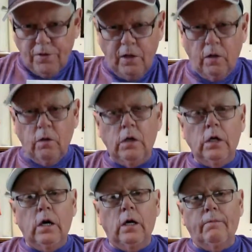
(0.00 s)
So
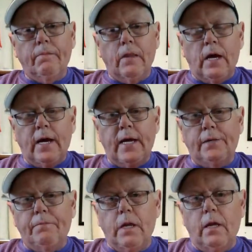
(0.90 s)

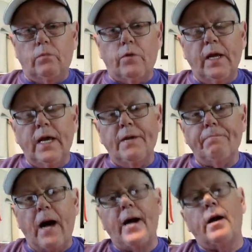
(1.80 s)
I really
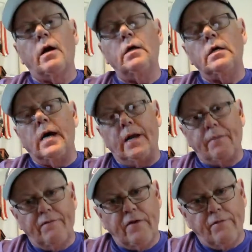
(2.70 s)
admire,
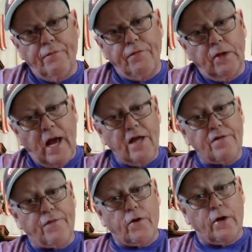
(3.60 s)
and my favorite
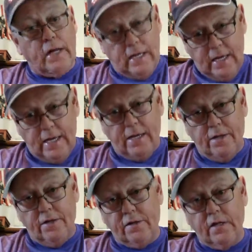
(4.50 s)
philosopher
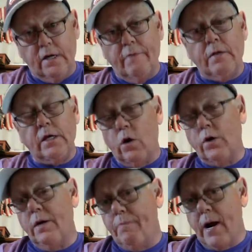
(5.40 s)
is
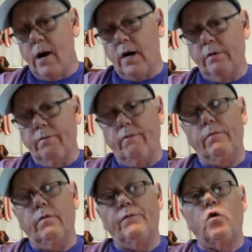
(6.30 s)
Yogi Berra,
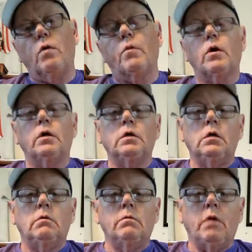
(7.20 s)
former
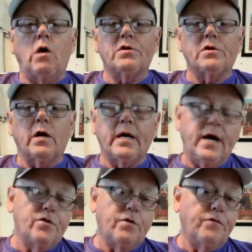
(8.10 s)
all-star
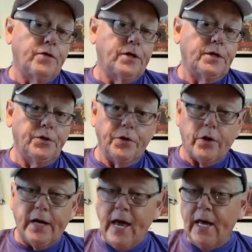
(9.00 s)
catcher for the New
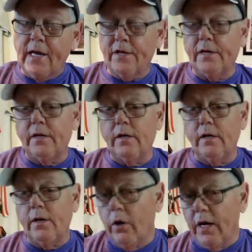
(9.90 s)
York Yankees. And
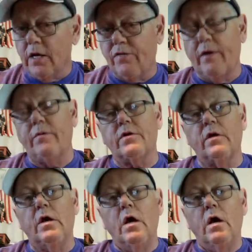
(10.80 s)
Yogi is
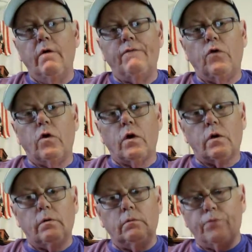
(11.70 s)
famous
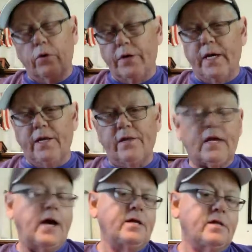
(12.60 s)
for brilliant
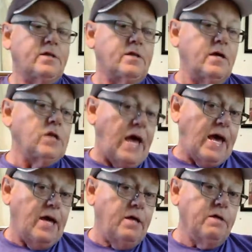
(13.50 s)
insights such
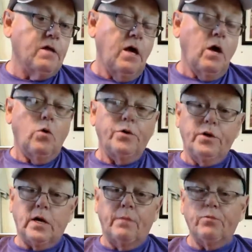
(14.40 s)
as, when
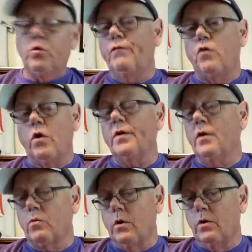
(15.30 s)
you come to a fork
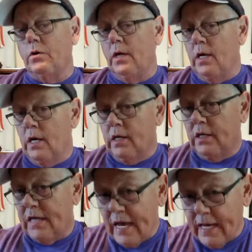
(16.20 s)
in the road,
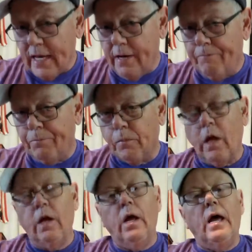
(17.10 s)
take it.
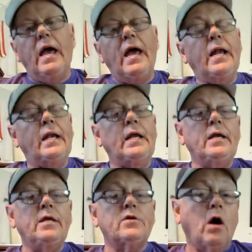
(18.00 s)
And
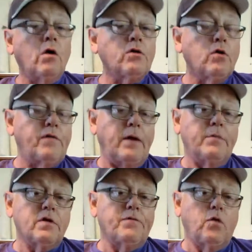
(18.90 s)
he's also
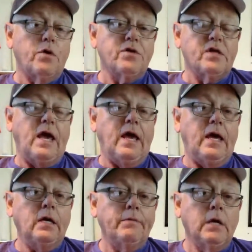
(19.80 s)
famous for
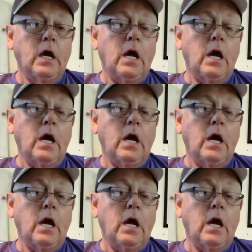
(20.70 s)
saying,